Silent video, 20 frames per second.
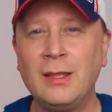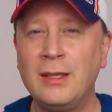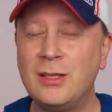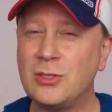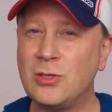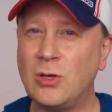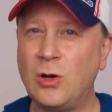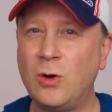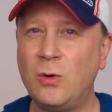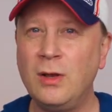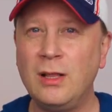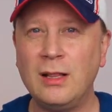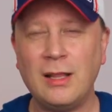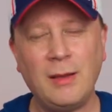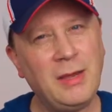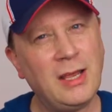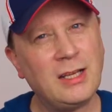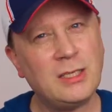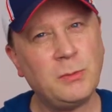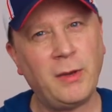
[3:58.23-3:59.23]
So
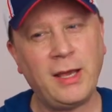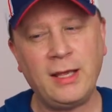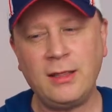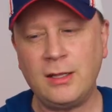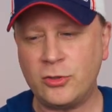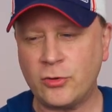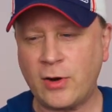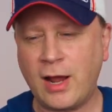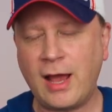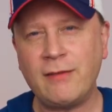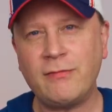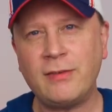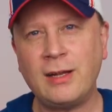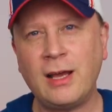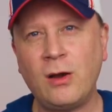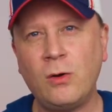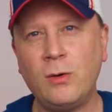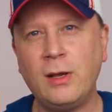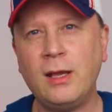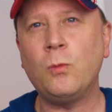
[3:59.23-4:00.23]
let me explain the drive
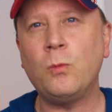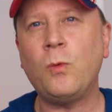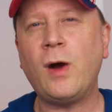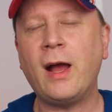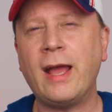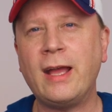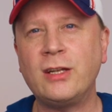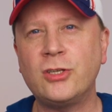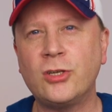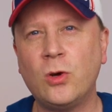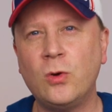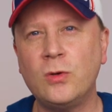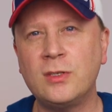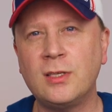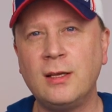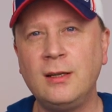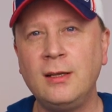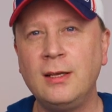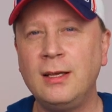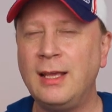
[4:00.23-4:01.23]
now why I chose
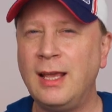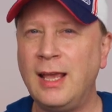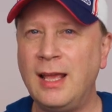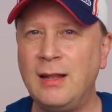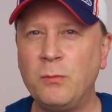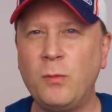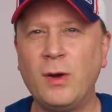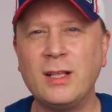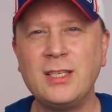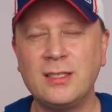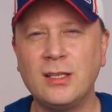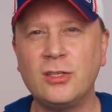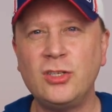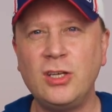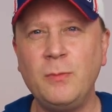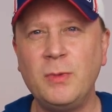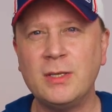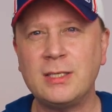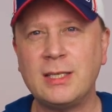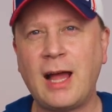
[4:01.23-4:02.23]
it and what's the
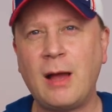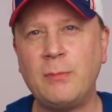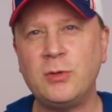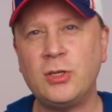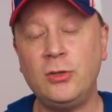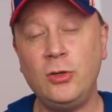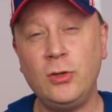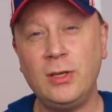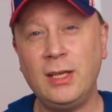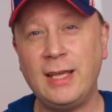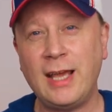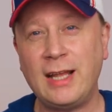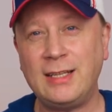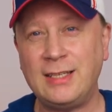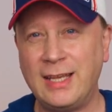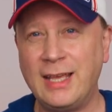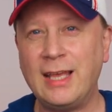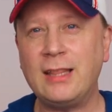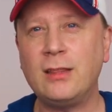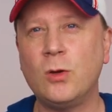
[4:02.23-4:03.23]
cheapest option you can get
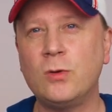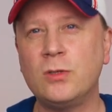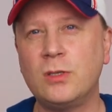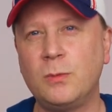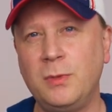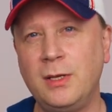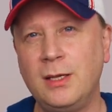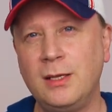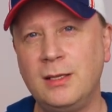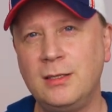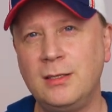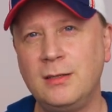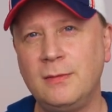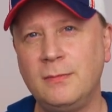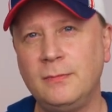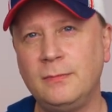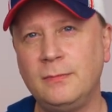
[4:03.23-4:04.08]
to get those speeds.